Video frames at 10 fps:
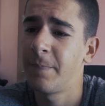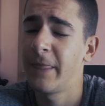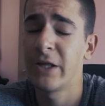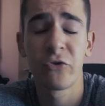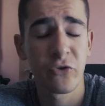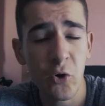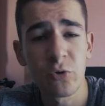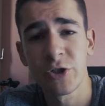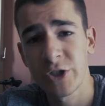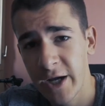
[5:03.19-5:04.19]
It's so
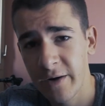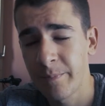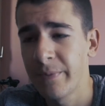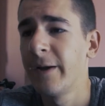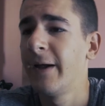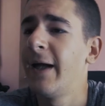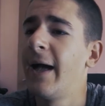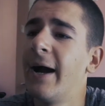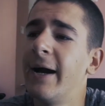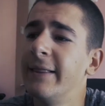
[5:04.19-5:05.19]
sharp.
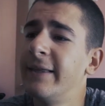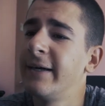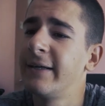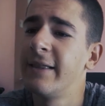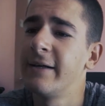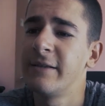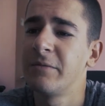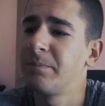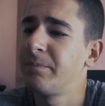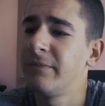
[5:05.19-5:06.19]
I think that
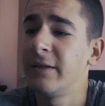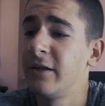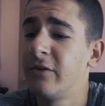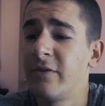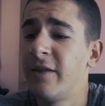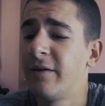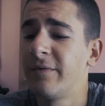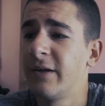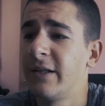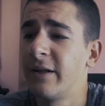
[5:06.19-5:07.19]
it's
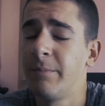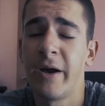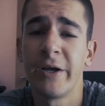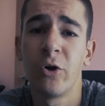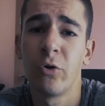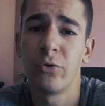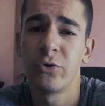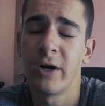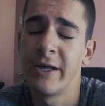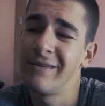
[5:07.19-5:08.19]
definitely my
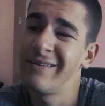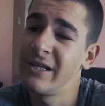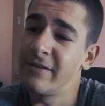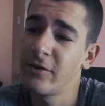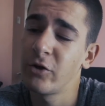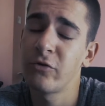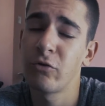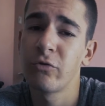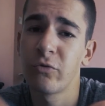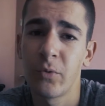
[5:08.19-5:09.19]
go-to lens. It's not
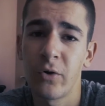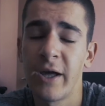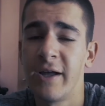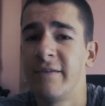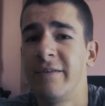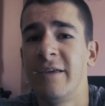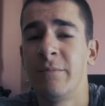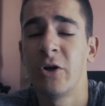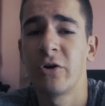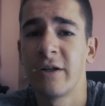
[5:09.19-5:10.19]
so small as the
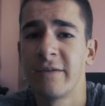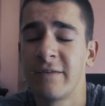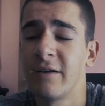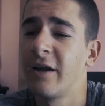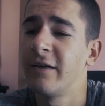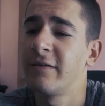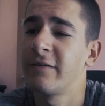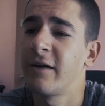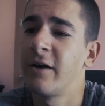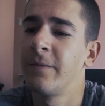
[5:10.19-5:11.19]
mirrorless
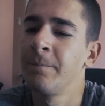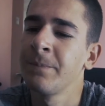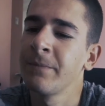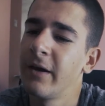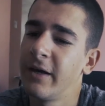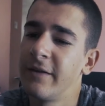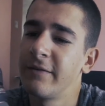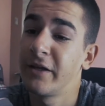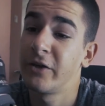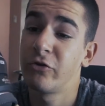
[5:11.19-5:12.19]
lenses are,
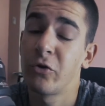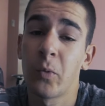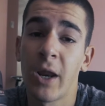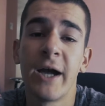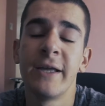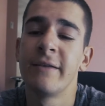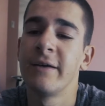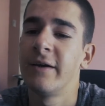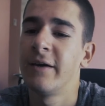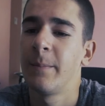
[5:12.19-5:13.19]
it's not so light,
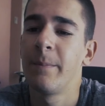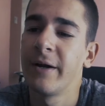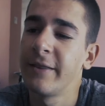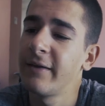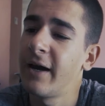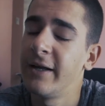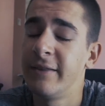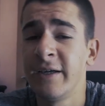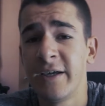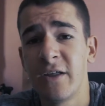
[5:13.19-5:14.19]
but I
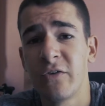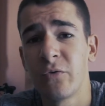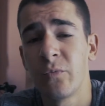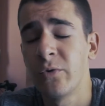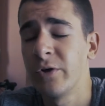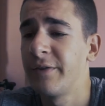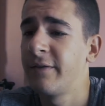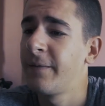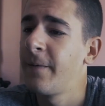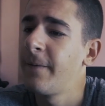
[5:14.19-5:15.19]
think it's
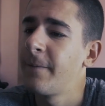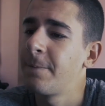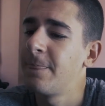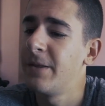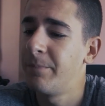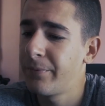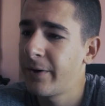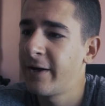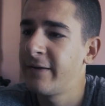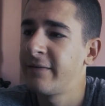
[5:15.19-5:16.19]
worth the
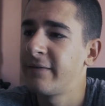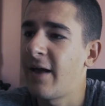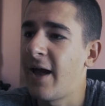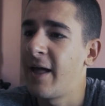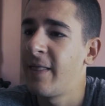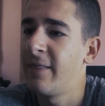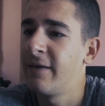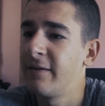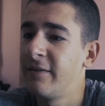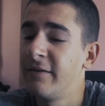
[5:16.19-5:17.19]
price and
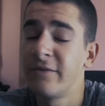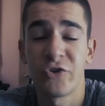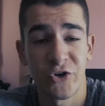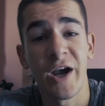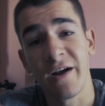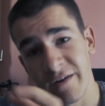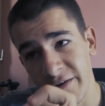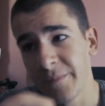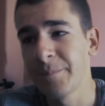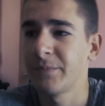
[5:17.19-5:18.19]
the
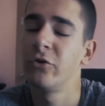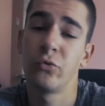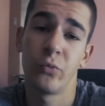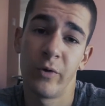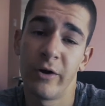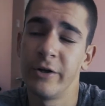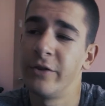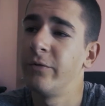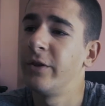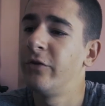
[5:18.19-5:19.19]
struggle to wear
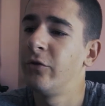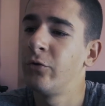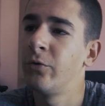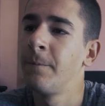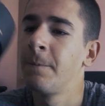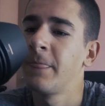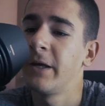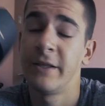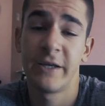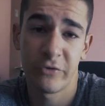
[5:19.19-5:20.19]
it with you.
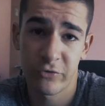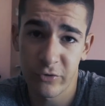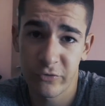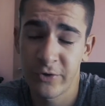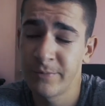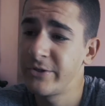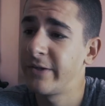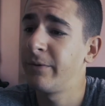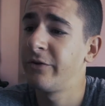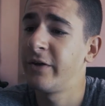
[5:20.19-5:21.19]
It has also image
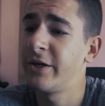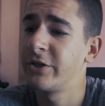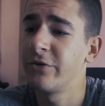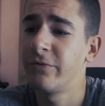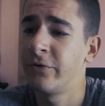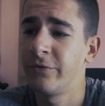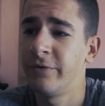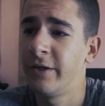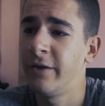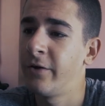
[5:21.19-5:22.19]
stabilization for
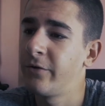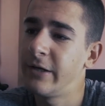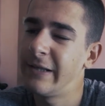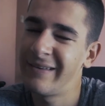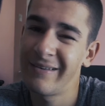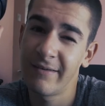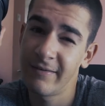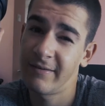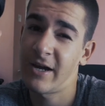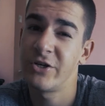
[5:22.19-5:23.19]
video. It's
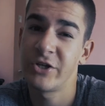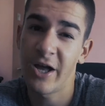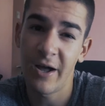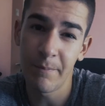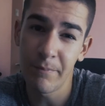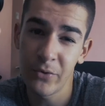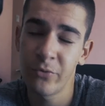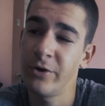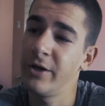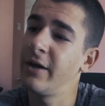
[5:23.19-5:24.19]
such a
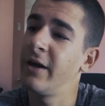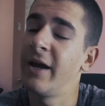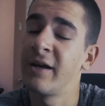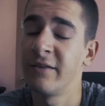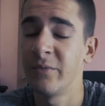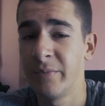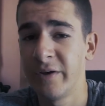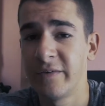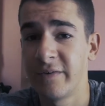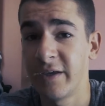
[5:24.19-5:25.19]
beauty and a
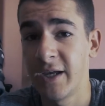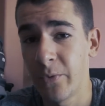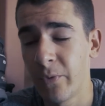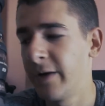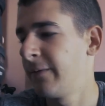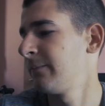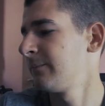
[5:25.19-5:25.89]
beast in one.